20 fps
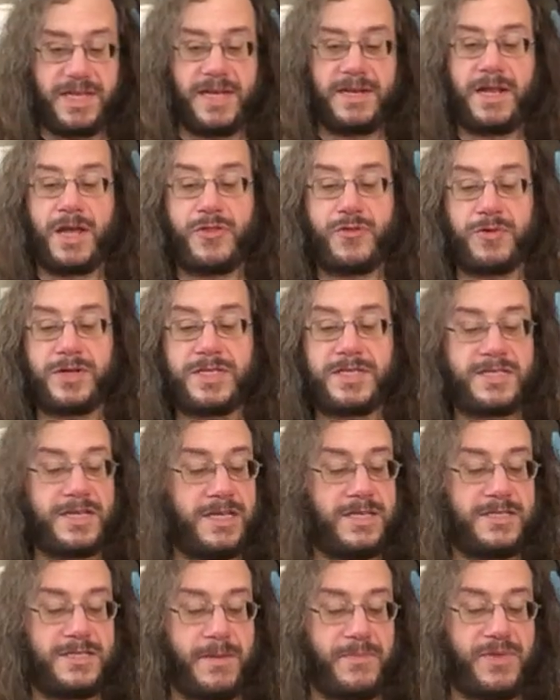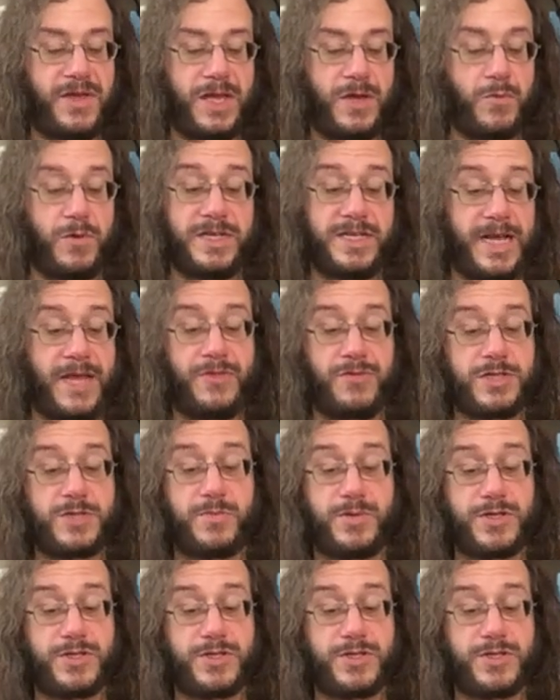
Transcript: then Ithrin sensed something in what Danthres